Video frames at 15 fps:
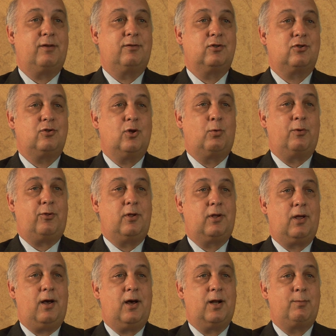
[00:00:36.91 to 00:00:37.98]
of us know what the
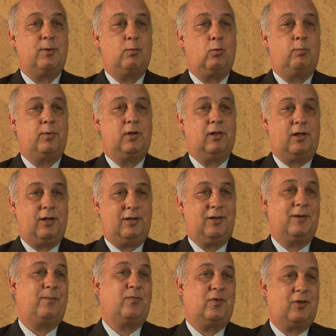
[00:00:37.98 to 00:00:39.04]
economy will be
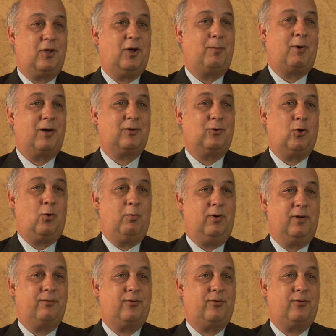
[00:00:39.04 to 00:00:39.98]
like come October.